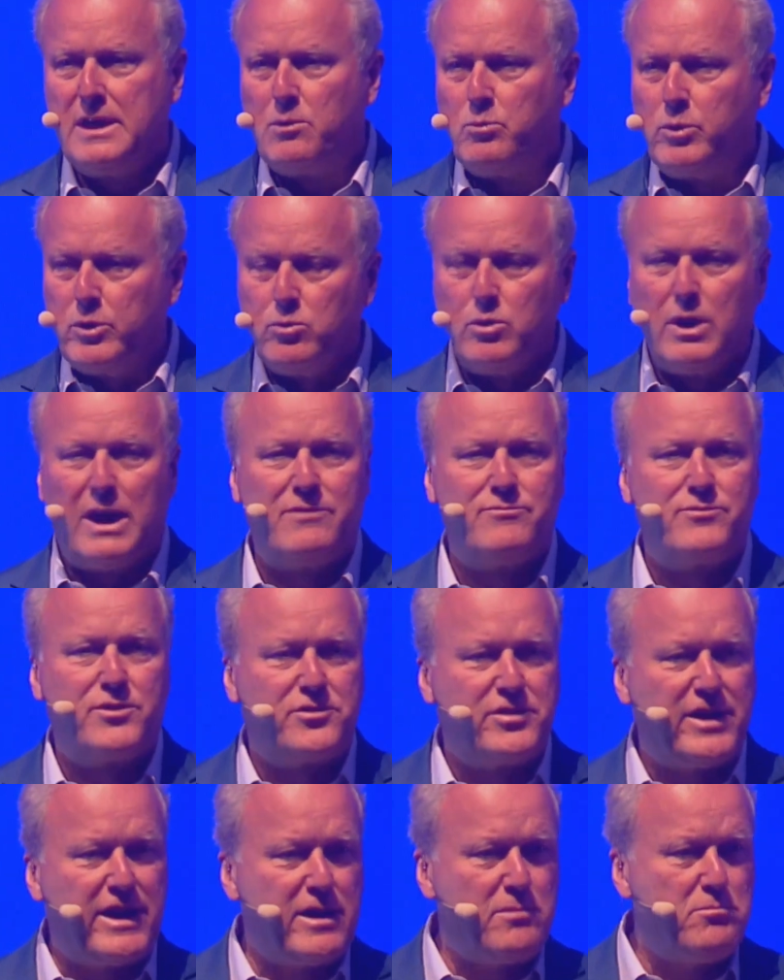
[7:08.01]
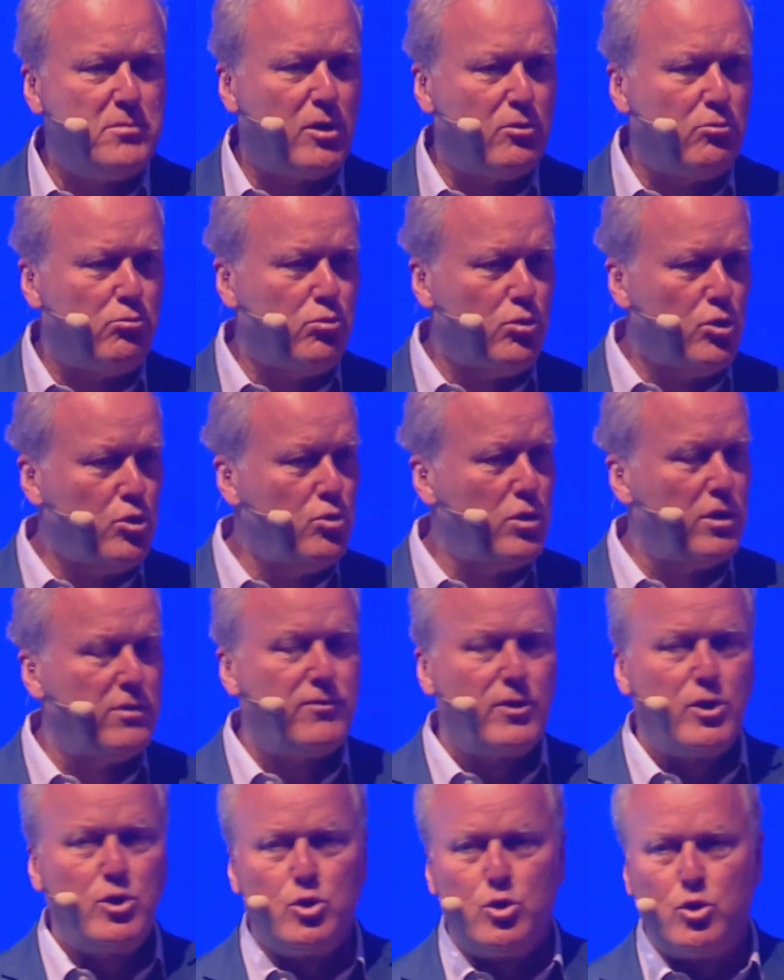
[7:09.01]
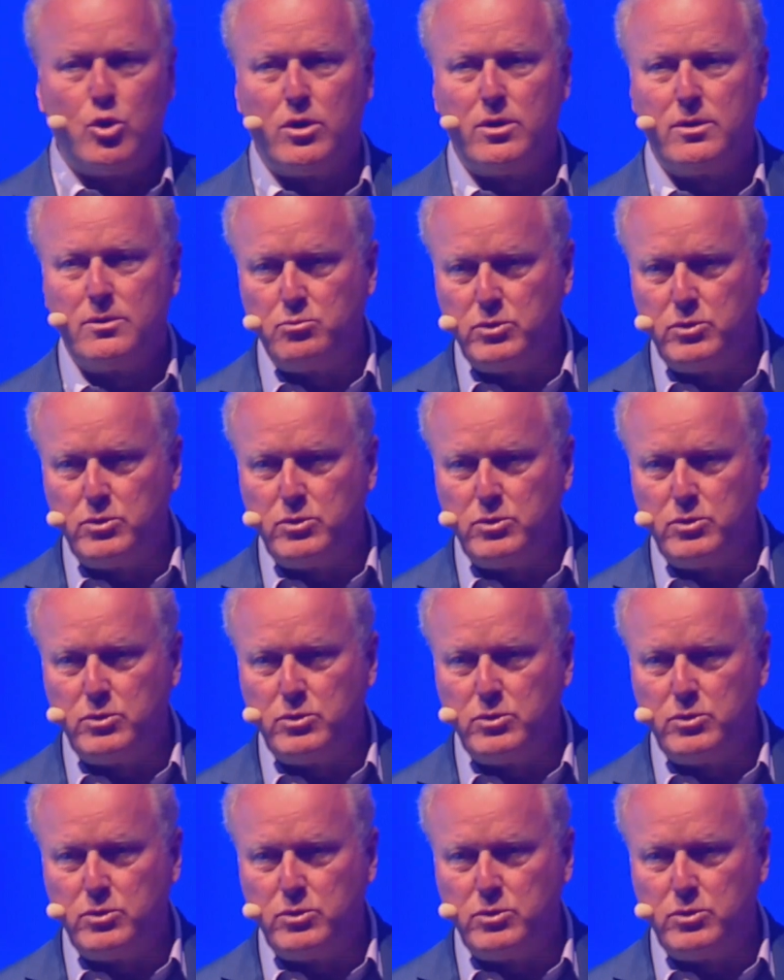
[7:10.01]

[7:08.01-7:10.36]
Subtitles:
We all have the same rule of law,